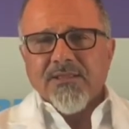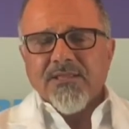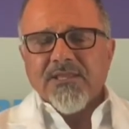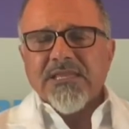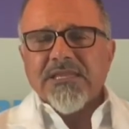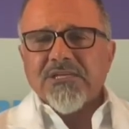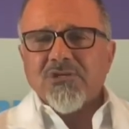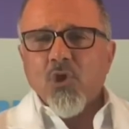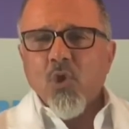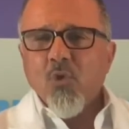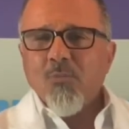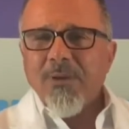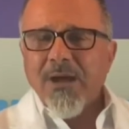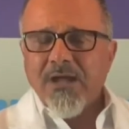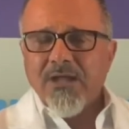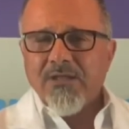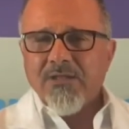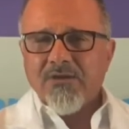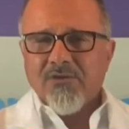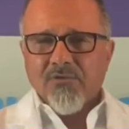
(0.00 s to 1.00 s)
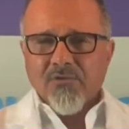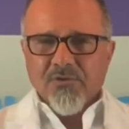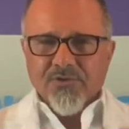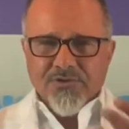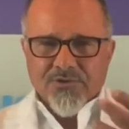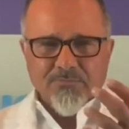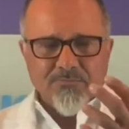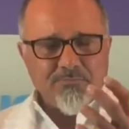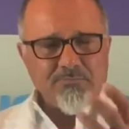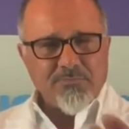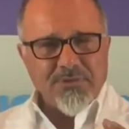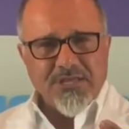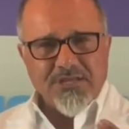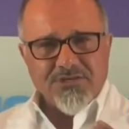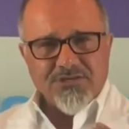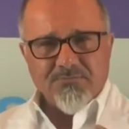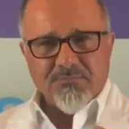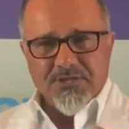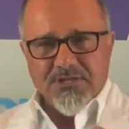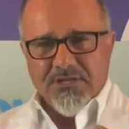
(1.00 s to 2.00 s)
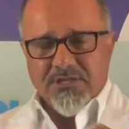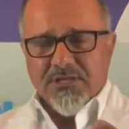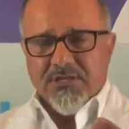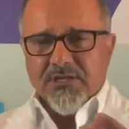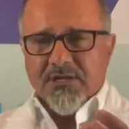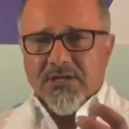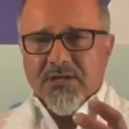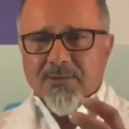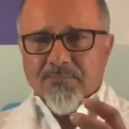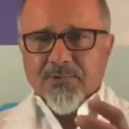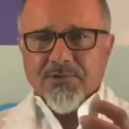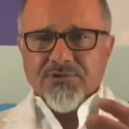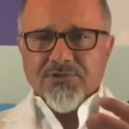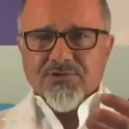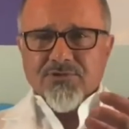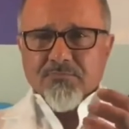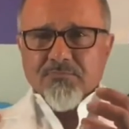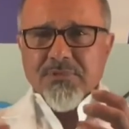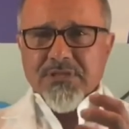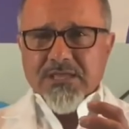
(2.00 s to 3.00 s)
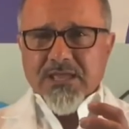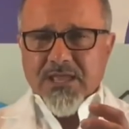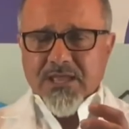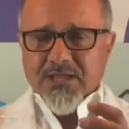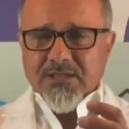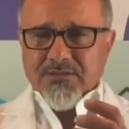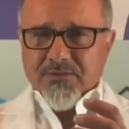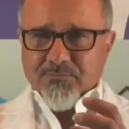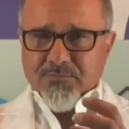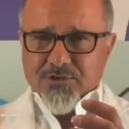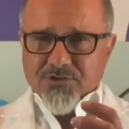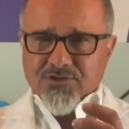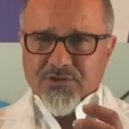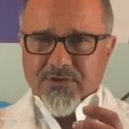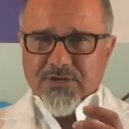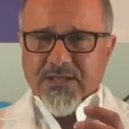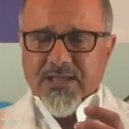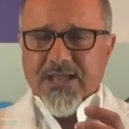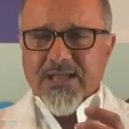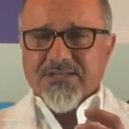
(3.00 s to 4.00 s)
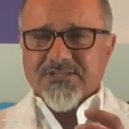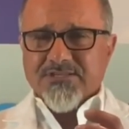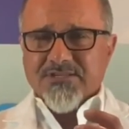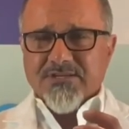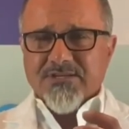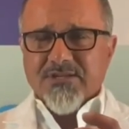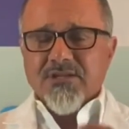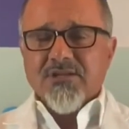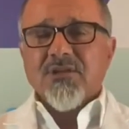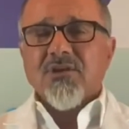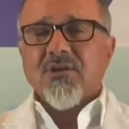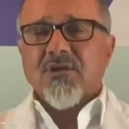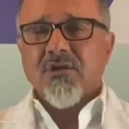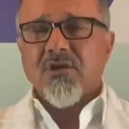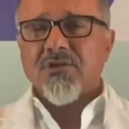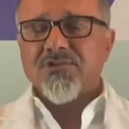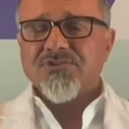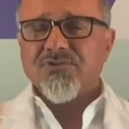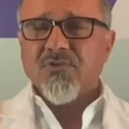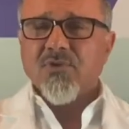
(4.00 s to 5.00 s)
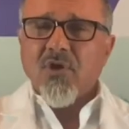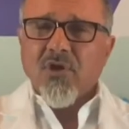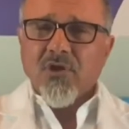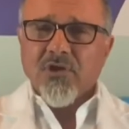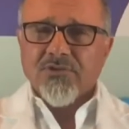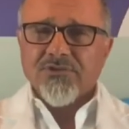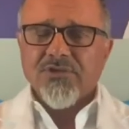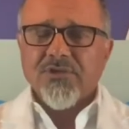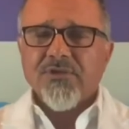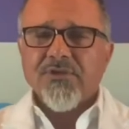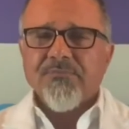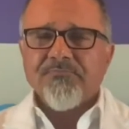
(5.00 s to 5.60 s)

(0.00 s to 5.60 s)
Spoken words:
Ketoba, or the BHB coupled to BA, the butyric acid, also called